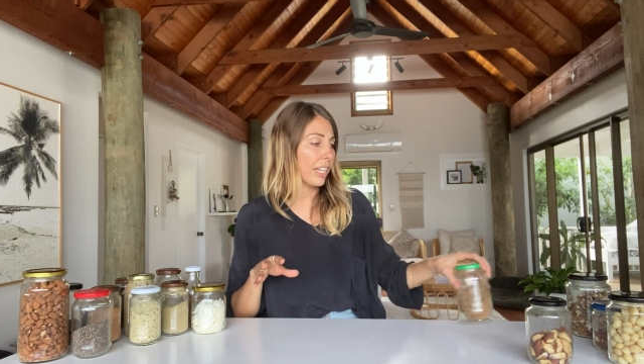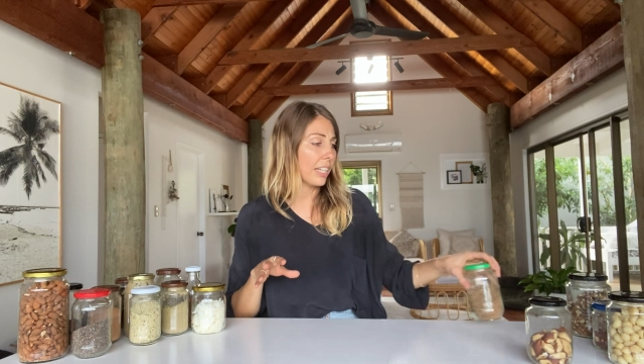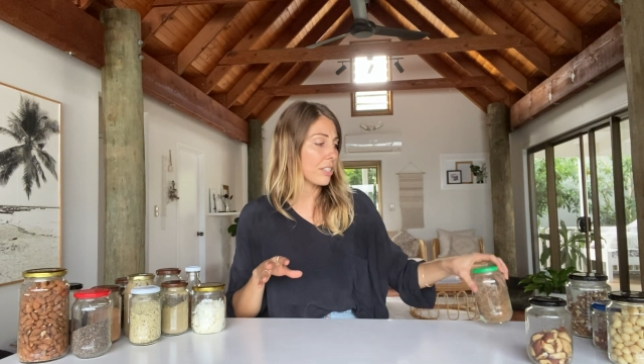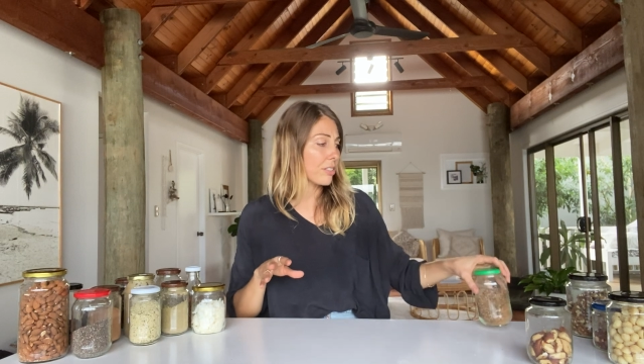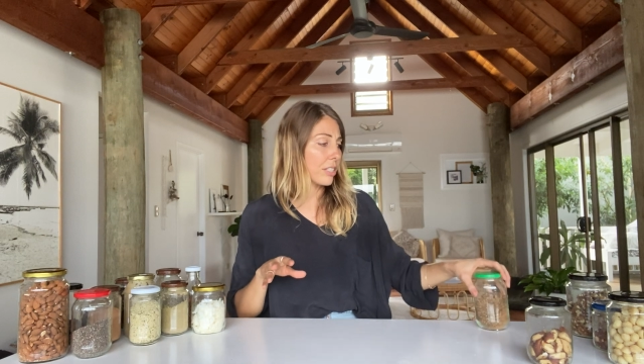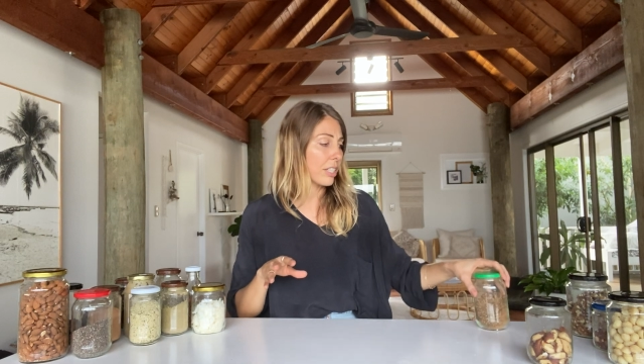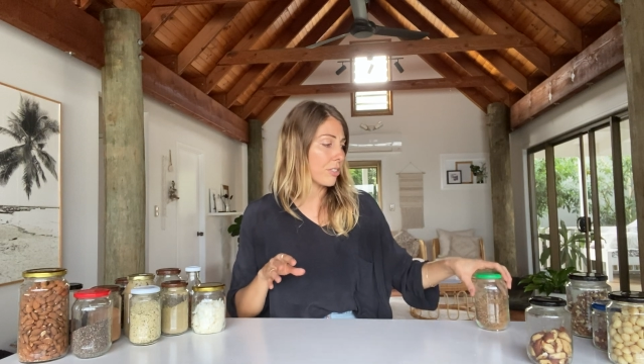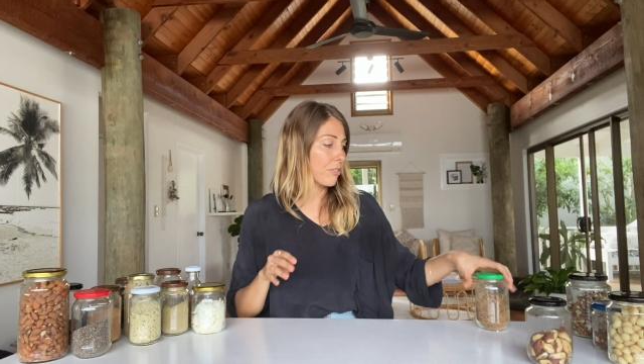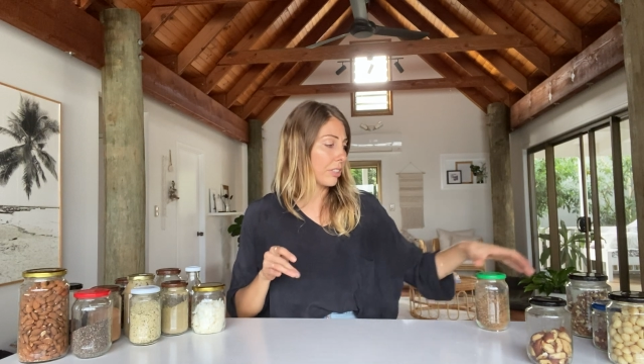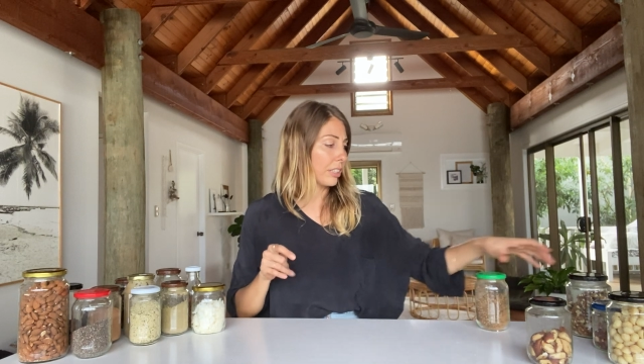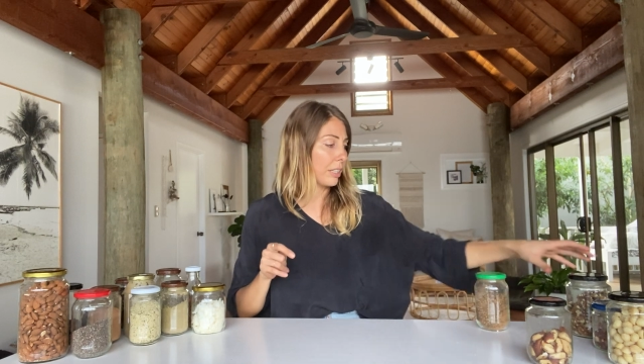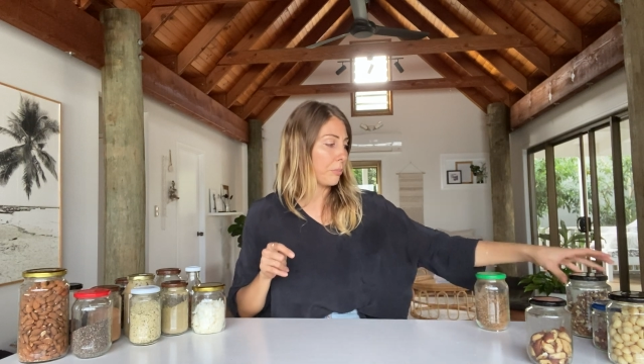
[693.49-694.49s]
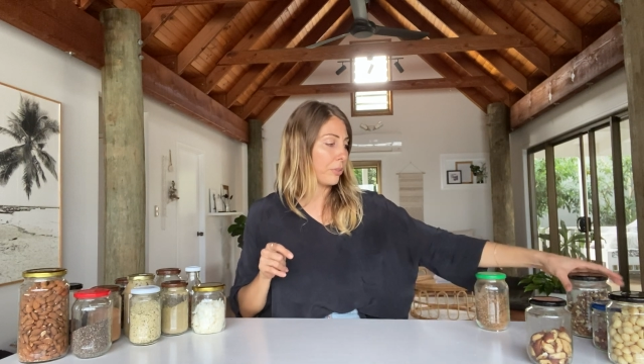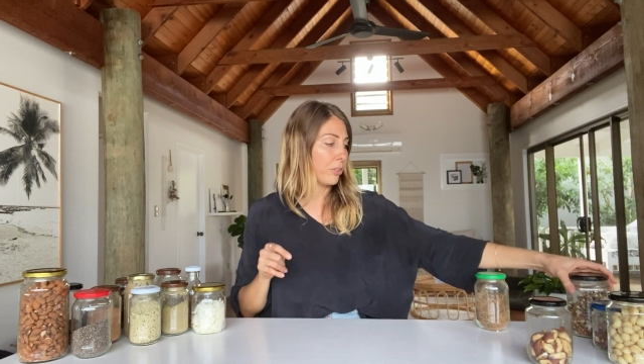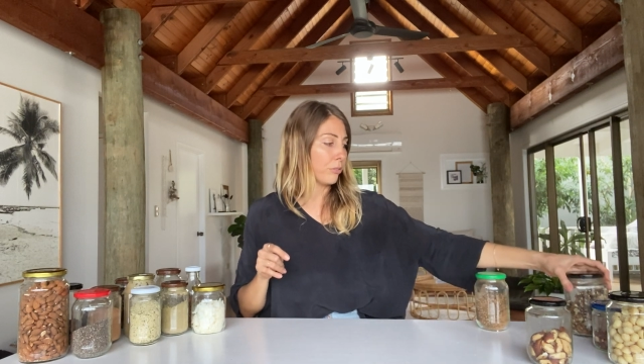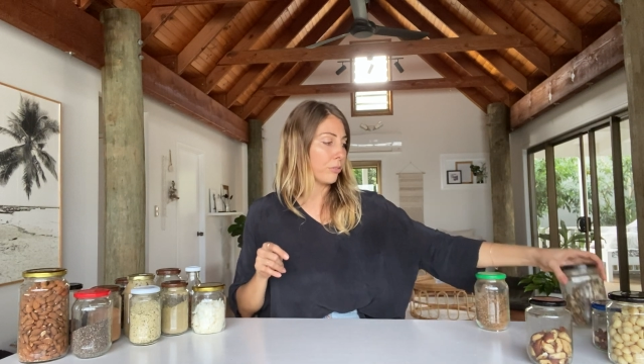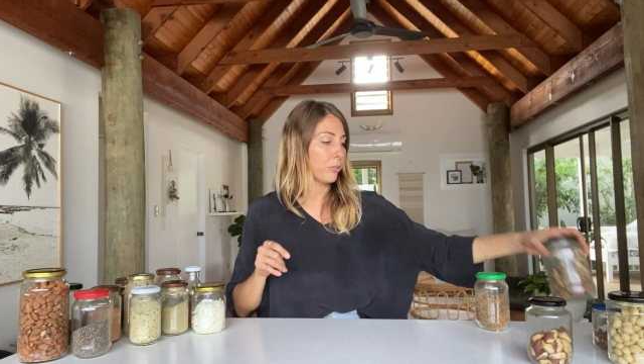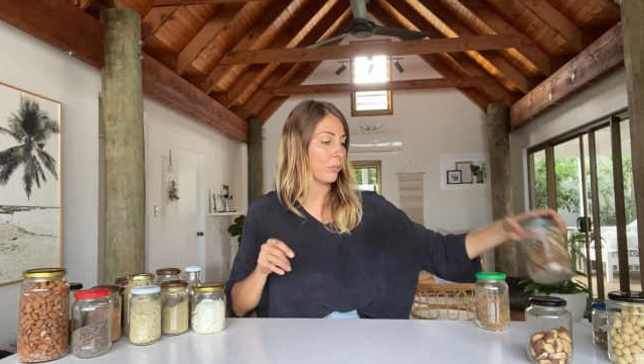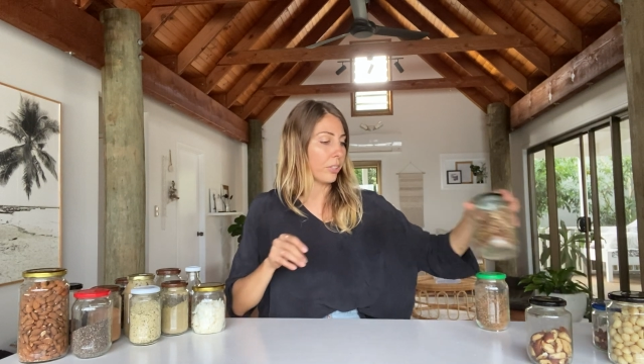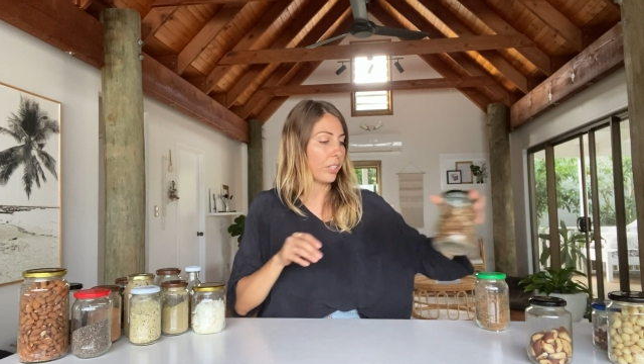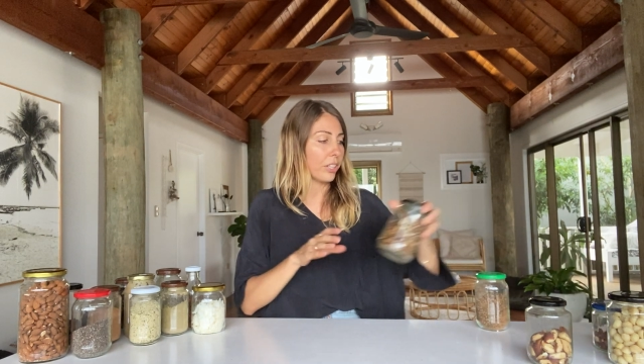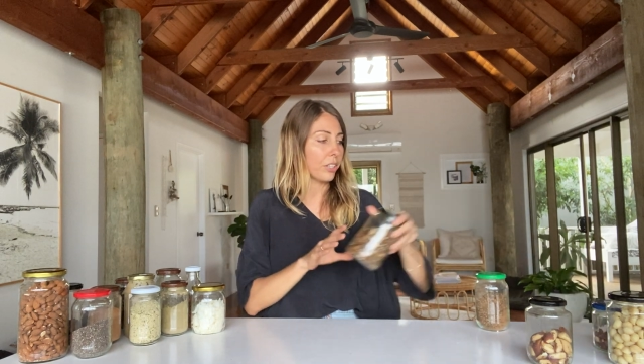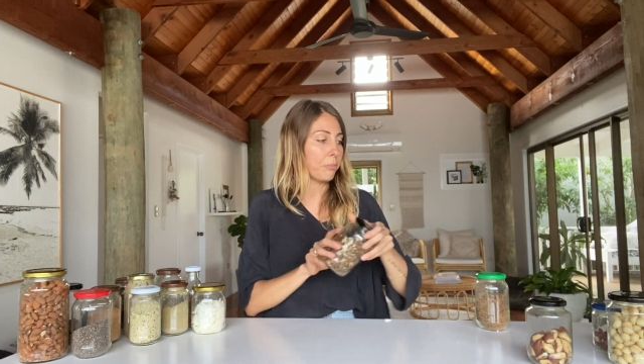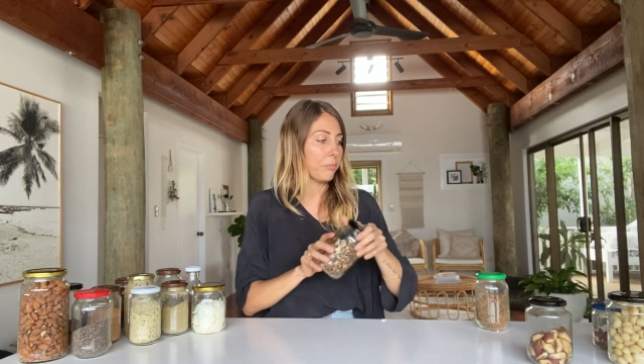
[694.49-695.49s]
It's really beautiful what you
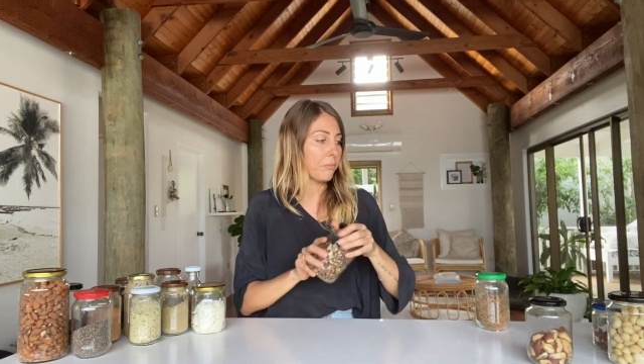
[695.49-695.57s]
can